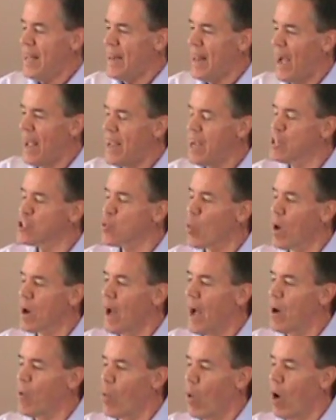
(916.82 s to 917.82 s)
Now here's
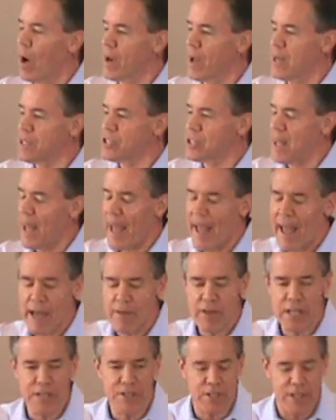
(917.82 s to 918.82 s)
what I want us to
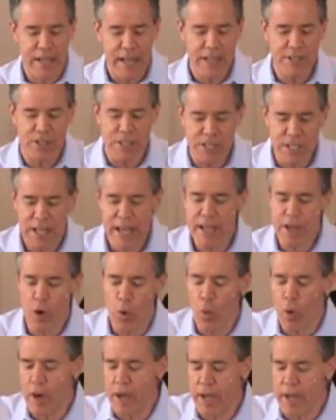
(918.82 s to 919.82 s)
have as, as a
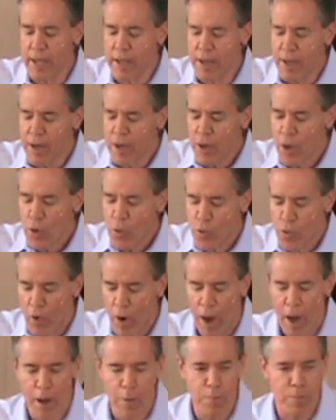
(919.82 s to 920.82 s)
takeaway
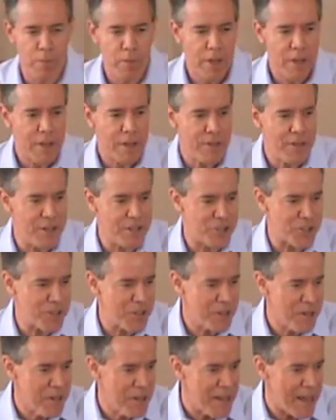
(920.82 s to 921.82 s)
from
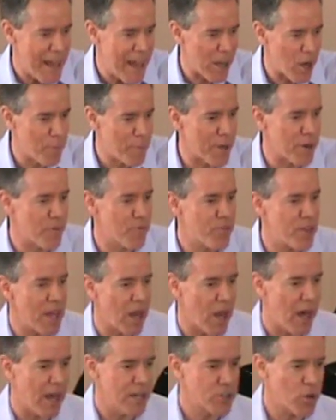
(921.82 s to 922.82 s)
this element of
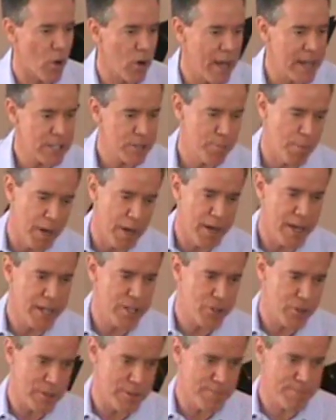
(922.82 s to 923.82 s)
theological
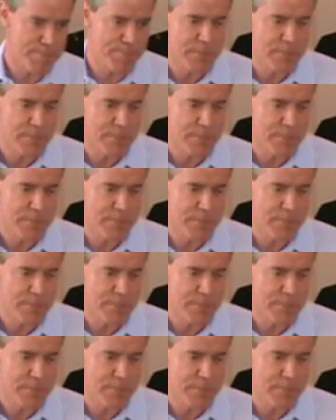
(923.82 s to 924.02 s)
explanation.